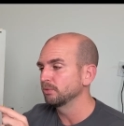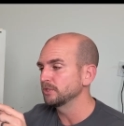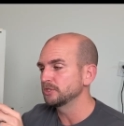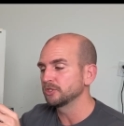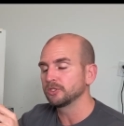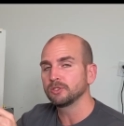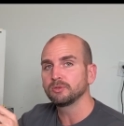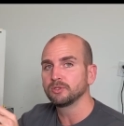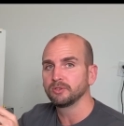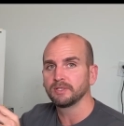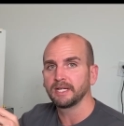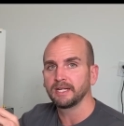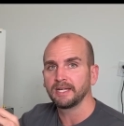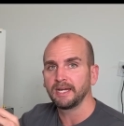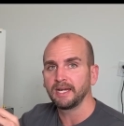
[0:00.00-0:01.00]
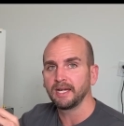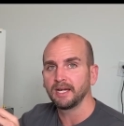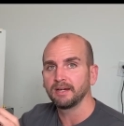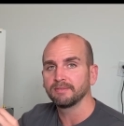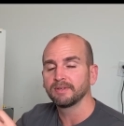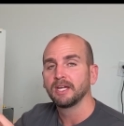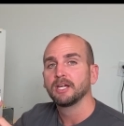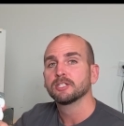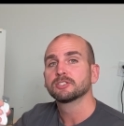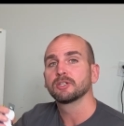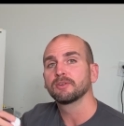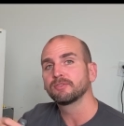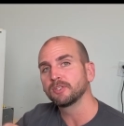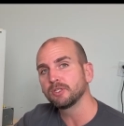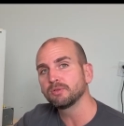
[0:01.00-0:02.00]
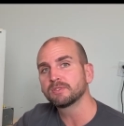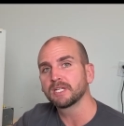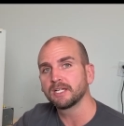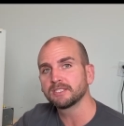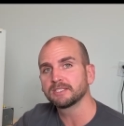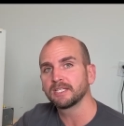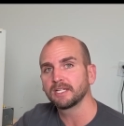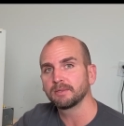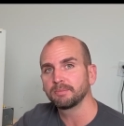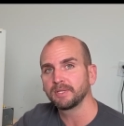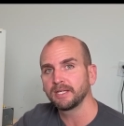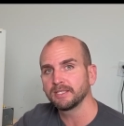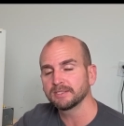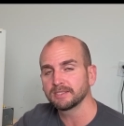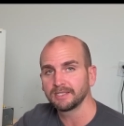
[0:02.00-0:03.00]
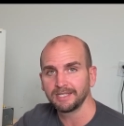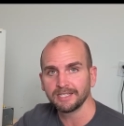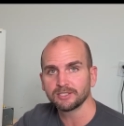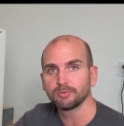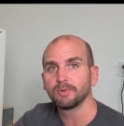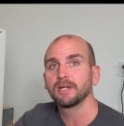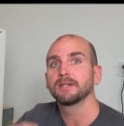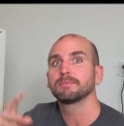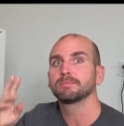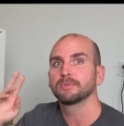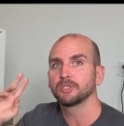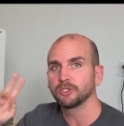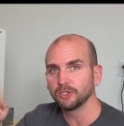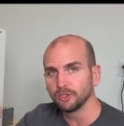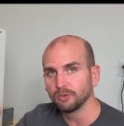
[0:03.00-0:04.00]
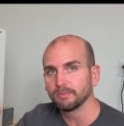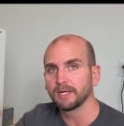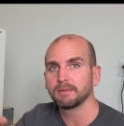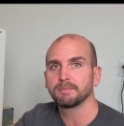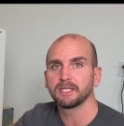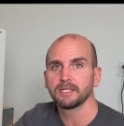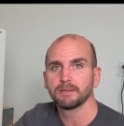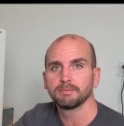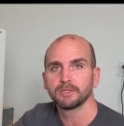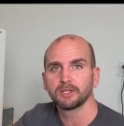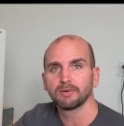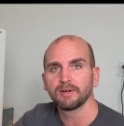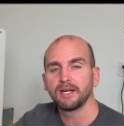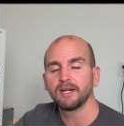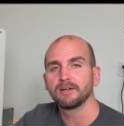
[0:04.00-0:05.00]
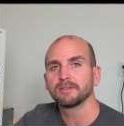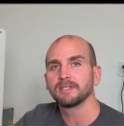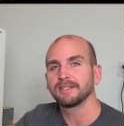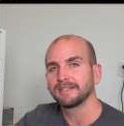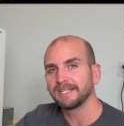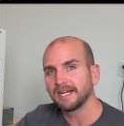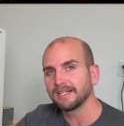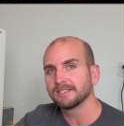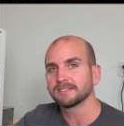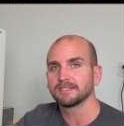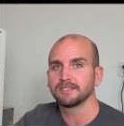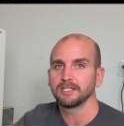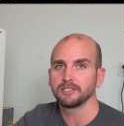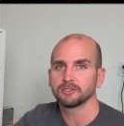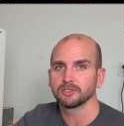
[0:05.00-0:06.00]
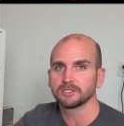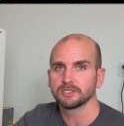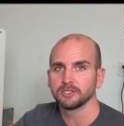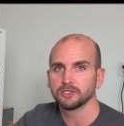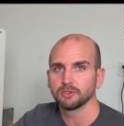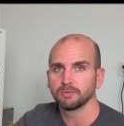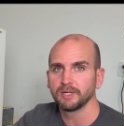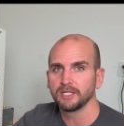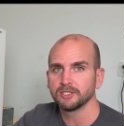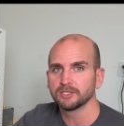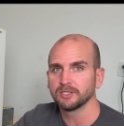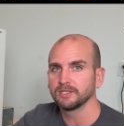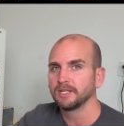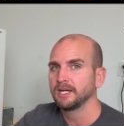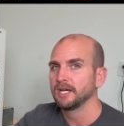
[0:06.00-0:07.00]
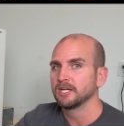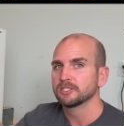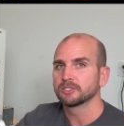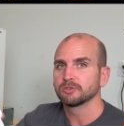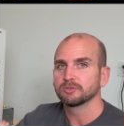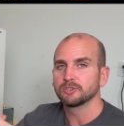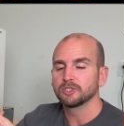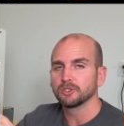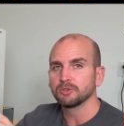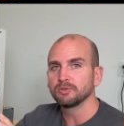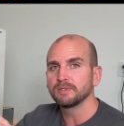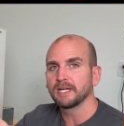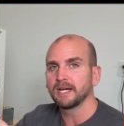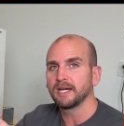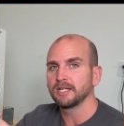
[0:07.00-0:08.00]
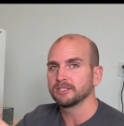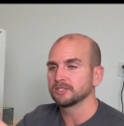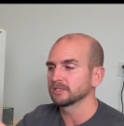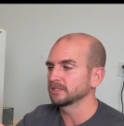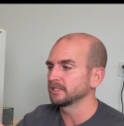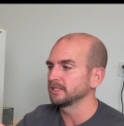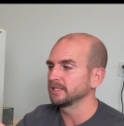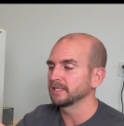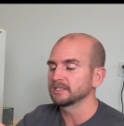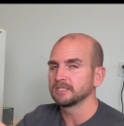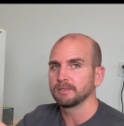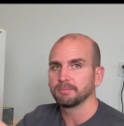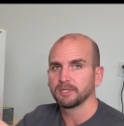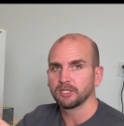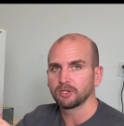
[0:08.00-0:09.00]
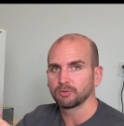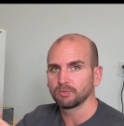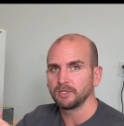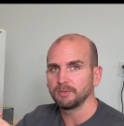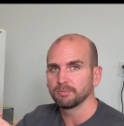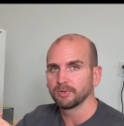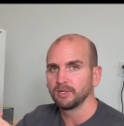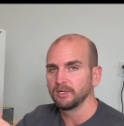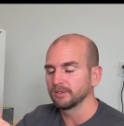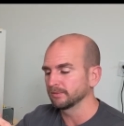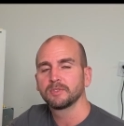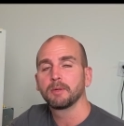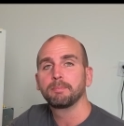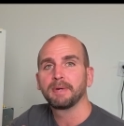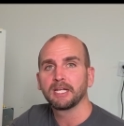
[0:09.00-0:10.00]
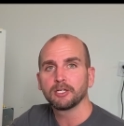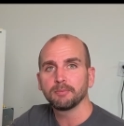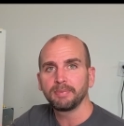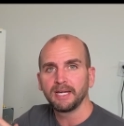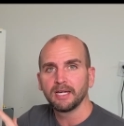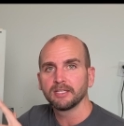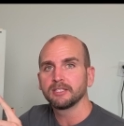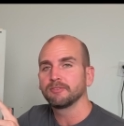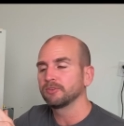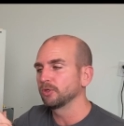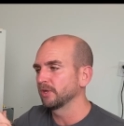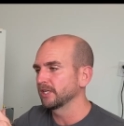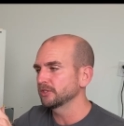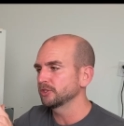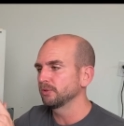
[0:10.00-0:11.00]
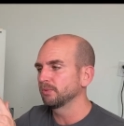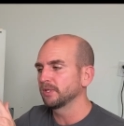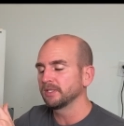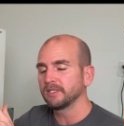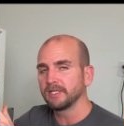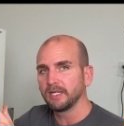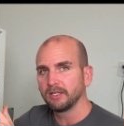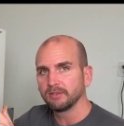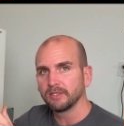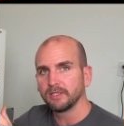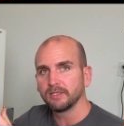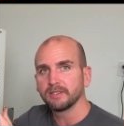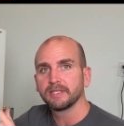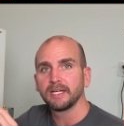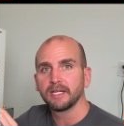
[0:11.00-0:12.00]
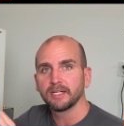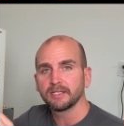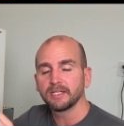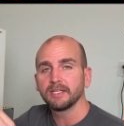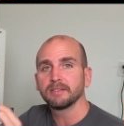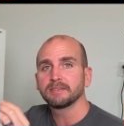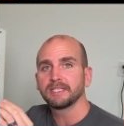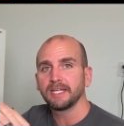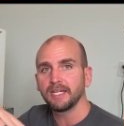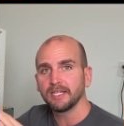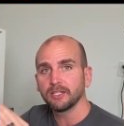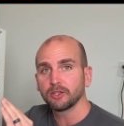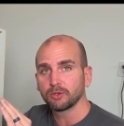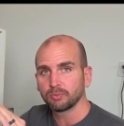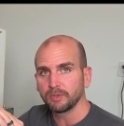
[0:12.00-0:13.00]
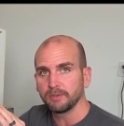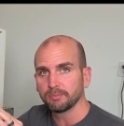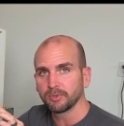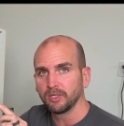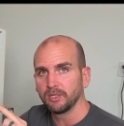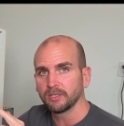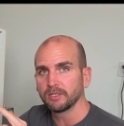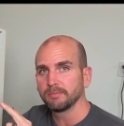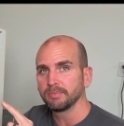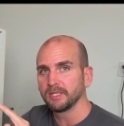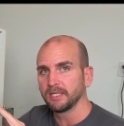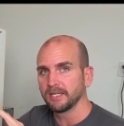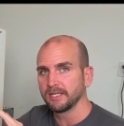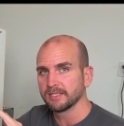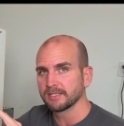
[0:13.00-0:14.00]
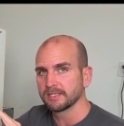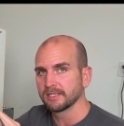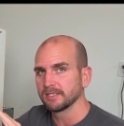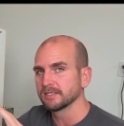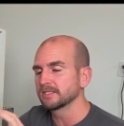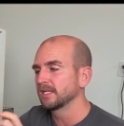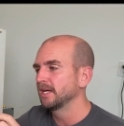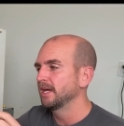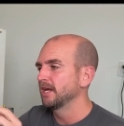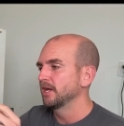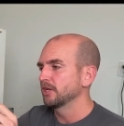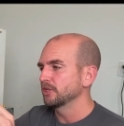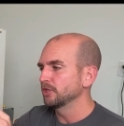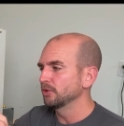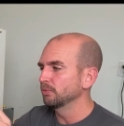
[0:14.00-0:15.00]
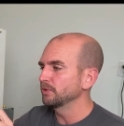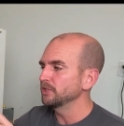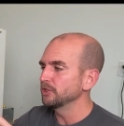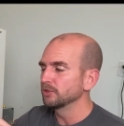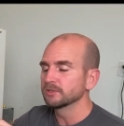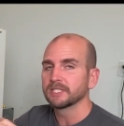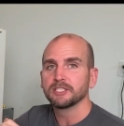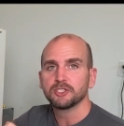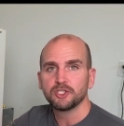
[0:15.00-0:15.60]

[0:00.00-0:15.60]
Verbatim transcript: which which you do not have. So if you touch that appliance, guess what? You might become the ground and that is a dangerous situation. So do not just connect up a three prong. The better path, if you actually want an outlet that can take three prong appliances, you would use a